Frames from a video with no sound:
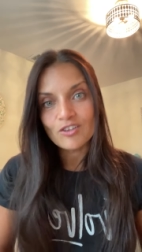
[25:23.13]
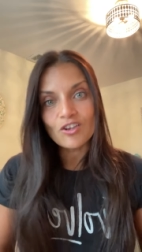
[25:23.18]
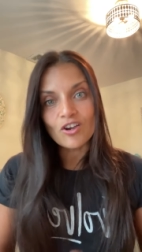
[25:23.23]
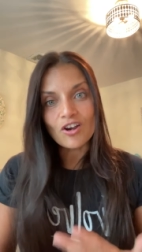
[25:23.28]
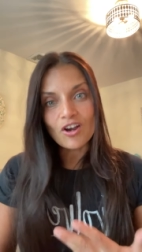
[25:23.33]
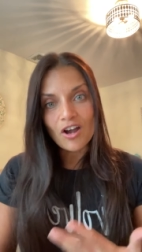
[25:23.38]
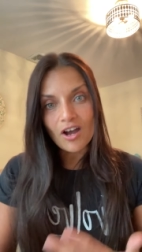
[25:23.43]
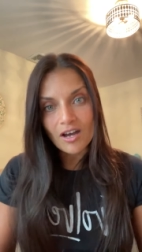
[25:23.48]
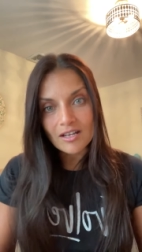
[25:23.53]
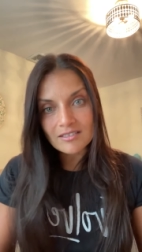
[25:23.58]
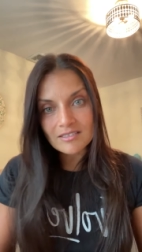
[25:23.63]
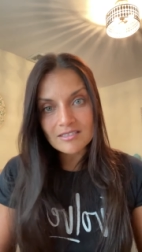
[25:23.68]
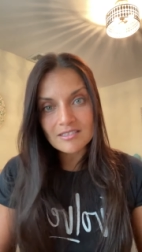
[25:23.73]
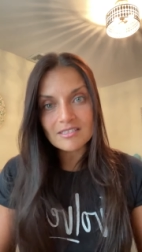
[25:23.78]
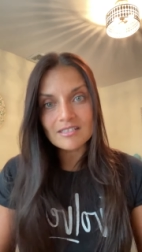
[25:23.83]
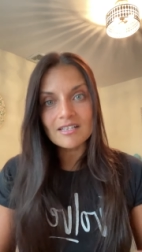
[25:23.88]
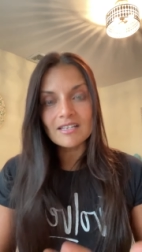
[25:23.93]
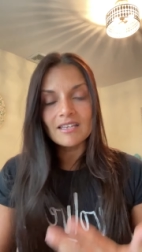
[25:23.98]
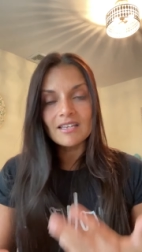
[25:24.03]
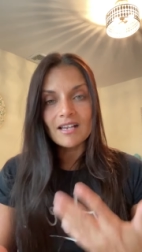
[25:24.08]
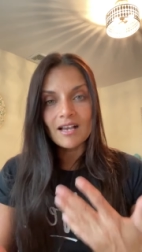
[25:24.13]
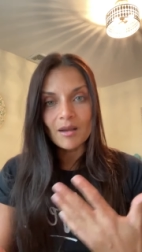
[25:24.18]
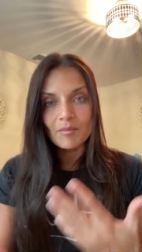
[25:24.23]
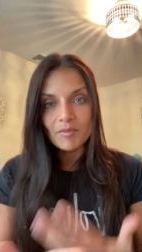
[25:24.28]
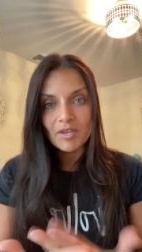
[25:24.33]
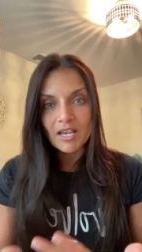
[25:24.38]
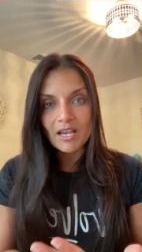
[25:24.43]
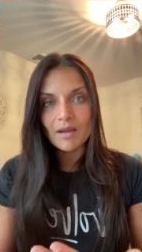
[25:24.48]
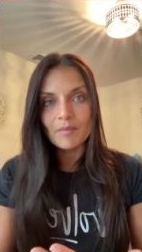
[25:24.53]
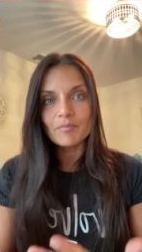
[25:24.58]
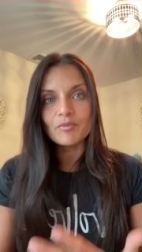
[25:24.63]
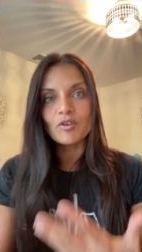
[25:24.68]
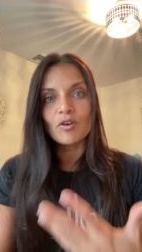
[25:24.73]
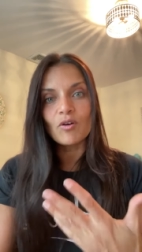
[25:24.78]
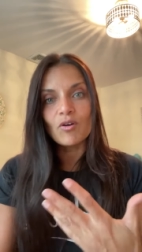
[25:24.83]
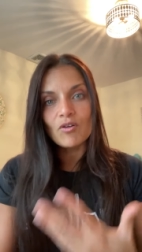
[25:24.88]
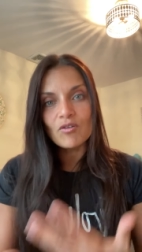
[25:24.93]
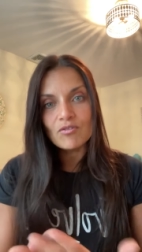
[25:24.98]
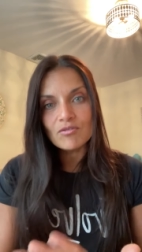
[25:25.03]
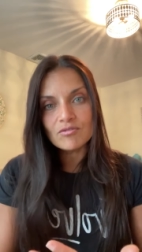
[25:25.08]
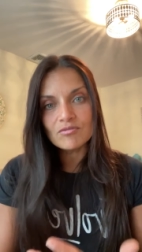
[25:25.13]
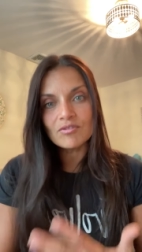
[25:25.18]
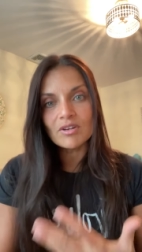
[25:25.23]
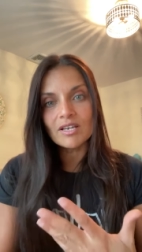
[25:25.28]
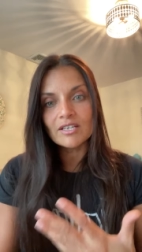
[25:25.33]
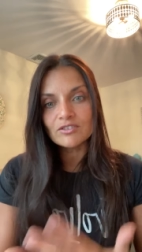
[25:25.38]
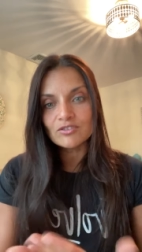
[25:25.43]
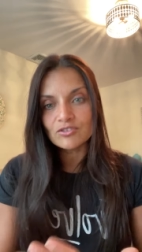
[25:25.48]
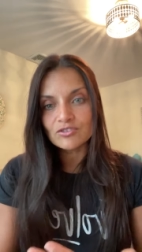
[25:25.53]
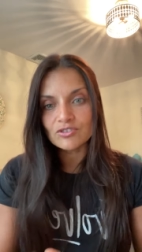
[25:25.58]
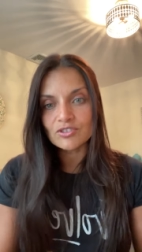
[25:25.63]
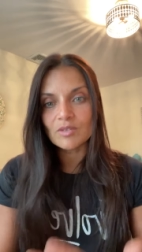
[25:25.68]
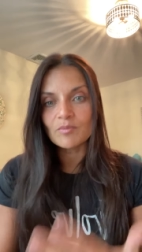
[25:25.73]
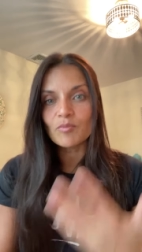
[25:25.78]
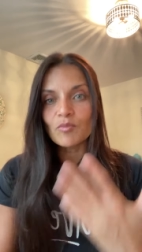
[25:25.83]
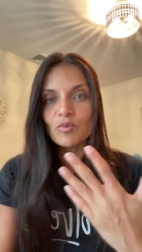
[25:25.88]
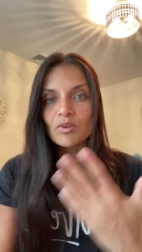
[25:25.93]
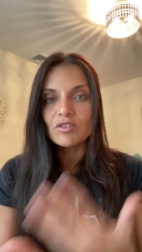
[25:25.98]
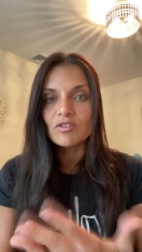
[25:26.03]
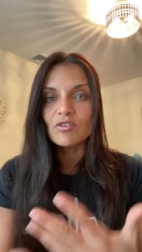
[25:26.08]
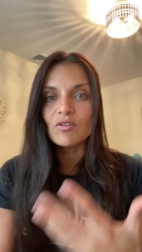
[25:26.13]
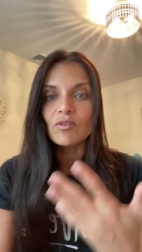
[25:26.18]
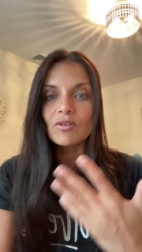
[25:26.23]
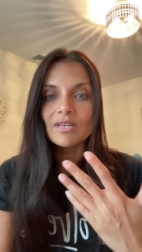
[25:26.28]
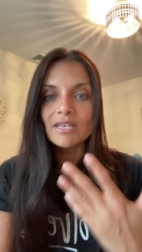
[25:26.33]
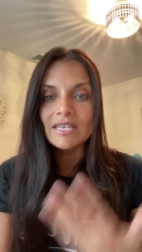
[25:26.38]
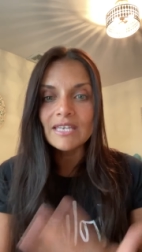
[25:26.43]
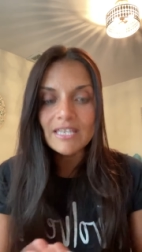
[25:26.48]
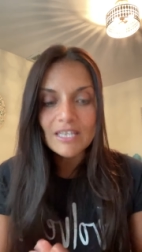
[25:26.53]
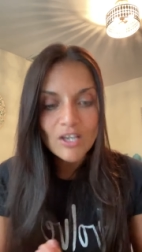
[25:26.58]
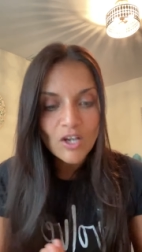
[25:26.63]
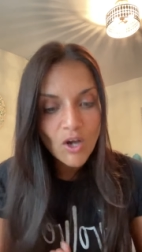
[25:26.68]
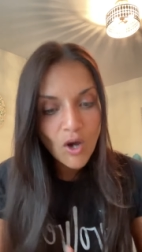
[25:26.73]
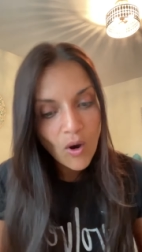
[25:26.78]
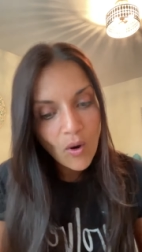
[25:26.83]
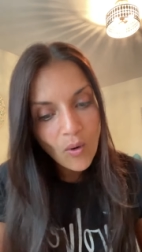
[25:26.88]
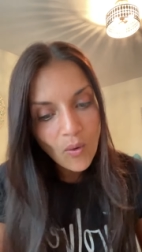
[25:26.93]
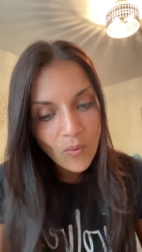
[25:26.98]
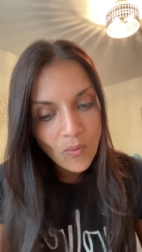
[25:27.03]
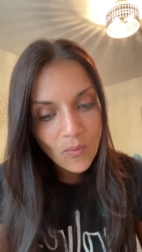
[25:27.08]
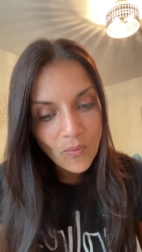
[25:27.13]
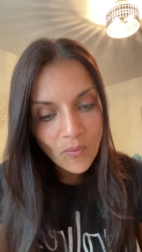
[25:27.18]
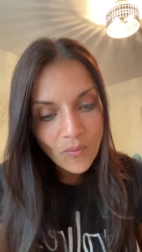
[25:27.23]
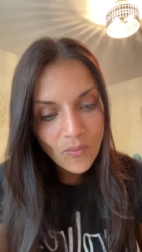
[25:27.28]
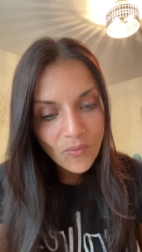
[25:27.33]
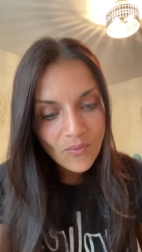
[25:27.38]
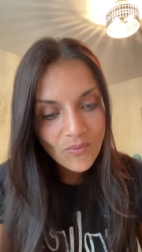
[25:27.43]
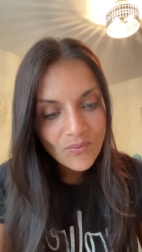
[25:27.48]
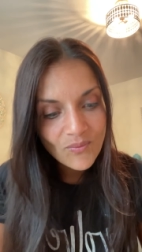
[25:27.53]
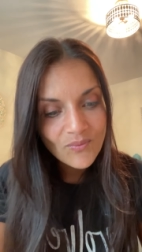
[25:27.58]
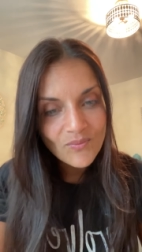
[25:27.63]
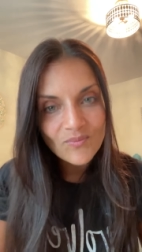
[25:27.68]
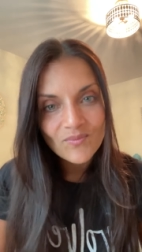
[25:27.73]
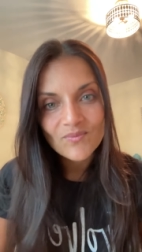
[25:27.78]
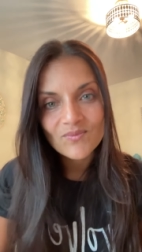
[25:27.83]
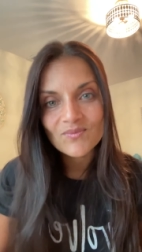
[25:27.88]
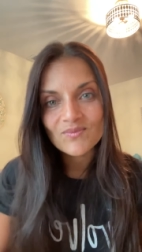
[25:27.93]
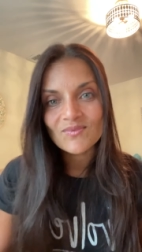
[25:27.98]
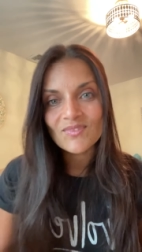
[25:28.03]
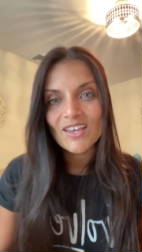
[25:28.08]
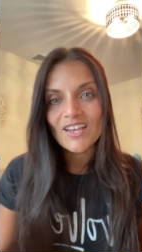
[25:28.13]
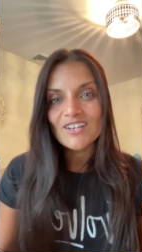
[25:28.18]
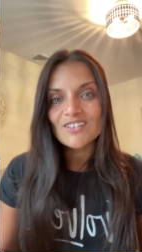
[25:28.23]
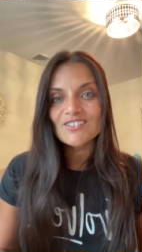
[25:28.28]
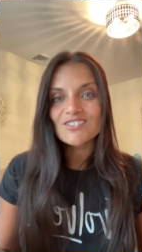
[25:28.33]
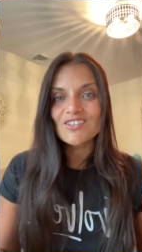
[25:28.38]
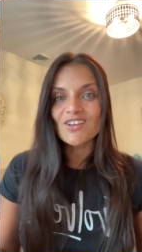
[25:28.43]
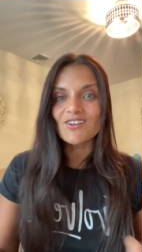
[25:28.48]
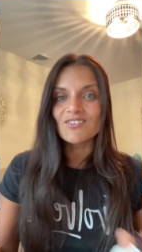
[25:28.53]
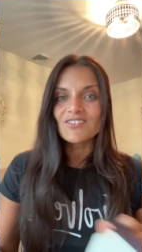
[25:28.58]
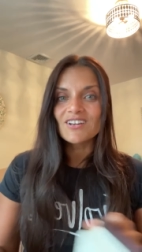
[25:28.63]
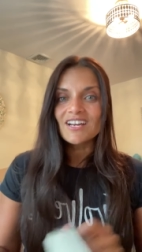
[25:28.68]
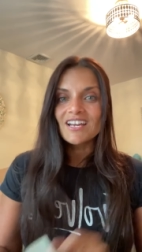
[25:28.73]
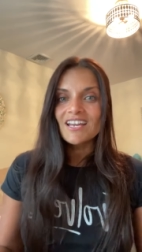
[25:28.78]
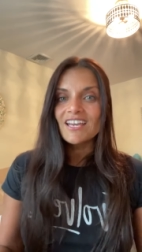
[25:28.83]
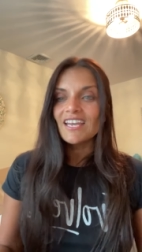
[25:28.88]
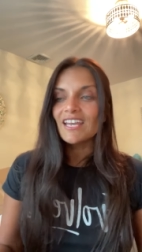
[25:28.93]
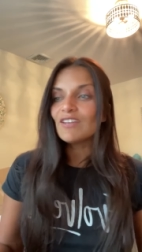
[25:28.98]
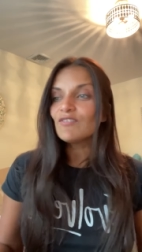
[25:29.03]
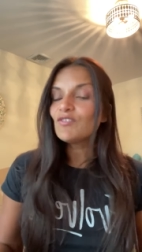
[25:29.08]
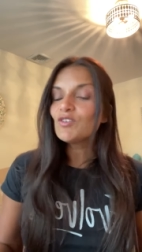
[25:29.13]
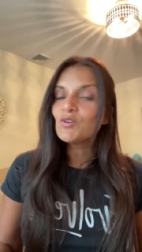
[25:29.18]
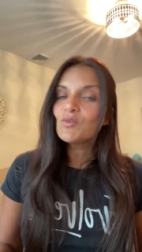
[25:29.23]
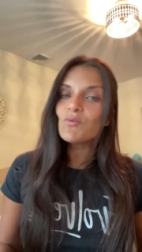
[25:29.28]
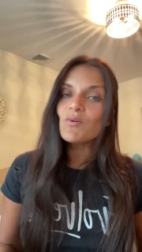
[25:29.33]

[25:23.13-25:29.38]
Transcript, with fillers: You're constantly coming up your own relationship with your ego. So, if